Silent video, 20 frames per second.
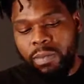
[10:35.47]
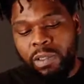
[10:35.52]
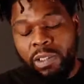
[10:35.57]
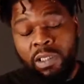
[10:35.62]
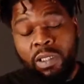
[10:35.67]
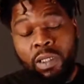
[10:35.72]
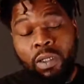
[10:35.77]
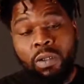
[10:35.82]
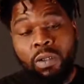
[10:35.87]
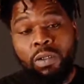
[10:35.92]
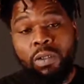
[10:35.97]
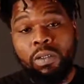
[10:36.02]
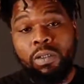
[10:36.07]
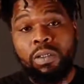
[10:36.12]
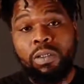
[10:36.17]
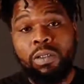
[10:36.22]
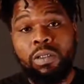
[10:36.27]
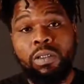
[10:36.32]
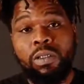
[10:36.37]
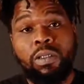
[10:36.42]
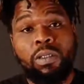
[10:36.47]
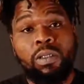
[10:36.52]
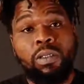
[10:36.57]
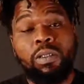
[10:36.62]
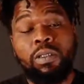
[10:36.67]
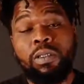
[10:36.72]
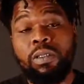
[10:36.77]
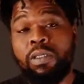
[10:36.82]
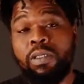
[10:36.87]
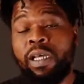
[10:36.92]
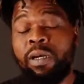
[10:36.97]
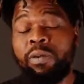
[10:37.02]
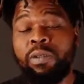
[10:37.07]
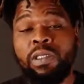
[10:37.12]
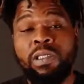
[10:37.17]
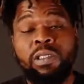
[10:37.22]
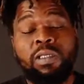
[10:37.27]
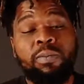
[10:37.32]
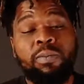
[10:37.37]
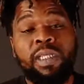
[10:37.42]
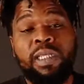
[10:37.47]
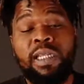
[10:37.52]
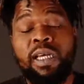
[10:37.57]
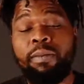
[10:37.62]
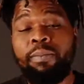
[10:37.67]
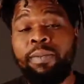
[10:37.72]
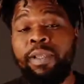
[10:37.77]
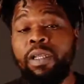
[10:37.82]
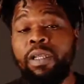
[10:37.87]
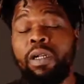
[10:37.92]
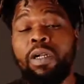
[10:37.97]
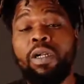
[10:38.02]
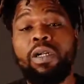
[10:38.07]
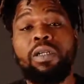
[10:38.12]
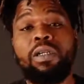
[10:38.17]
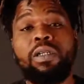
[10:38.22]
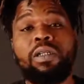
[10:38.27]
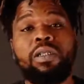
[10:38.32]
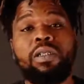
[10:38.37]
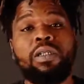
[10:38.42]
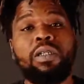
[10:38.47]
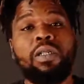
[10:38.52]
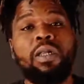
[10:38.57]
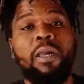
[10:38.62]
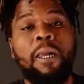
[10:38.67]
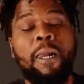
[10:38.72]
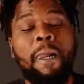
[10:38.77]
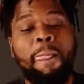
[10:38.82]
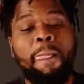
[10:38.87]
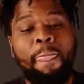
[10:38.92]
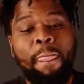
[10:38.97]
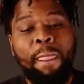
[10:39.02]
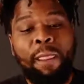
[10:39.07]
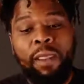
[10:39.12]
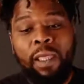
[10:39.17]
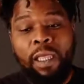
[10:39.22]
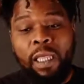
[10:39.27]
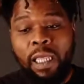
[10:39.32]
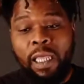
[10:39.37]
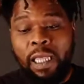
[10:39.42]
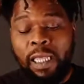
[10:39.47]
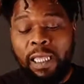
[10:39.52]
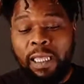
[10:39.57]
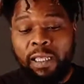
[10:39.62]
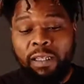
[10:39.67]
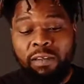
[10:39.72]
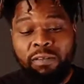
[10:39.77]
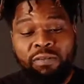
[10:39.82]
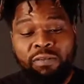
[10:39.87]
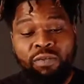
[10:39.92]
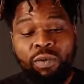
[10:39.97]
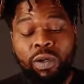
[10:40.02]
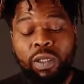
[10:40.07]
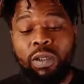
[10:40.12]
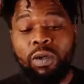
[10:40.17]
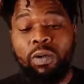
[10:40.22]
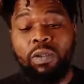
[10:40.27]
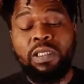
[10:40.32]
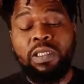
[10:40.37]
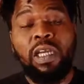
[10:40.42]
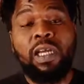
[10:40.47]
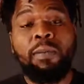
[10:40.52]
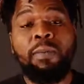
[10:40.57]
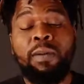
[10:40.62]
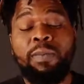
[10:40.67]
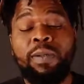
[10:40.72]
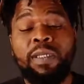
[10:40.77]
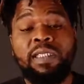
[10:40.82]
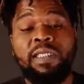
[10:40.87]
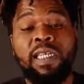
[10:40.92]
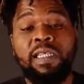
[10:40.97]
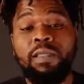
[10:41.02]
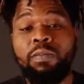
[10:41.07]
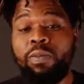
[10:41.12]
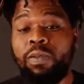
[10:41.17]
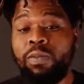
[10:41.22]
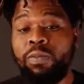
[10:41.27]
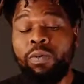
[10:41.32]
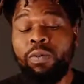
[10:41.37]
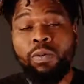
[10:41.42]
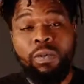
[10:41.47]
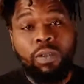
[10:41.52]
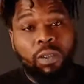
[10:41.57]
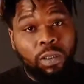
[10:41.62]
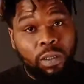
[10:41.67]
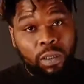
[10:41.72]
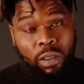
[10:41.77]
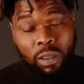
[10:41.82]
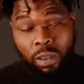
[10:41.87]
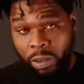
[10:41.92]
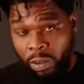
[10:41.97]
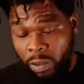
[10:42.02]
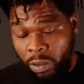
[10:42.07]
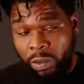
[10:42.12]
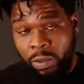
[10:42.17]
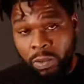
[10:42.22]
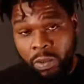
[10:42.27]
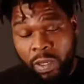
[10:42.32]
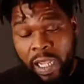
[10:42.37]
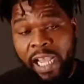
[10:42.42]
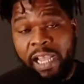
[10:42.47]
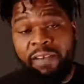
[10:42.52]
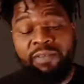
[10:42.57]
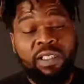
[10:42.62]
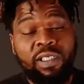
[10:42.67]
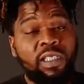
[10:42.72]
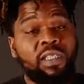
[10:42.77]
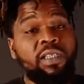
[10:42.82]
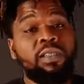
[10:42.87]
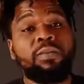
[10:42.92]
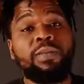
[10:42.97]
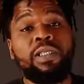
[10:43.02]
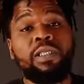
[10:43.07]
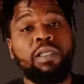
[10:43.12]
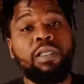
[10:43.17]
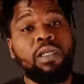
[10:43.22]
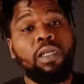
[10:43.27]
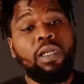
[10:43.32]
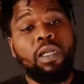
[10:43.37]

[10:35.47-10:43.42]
So that was just me not being heard. And for a long time, I've been telling people, you have to hear me.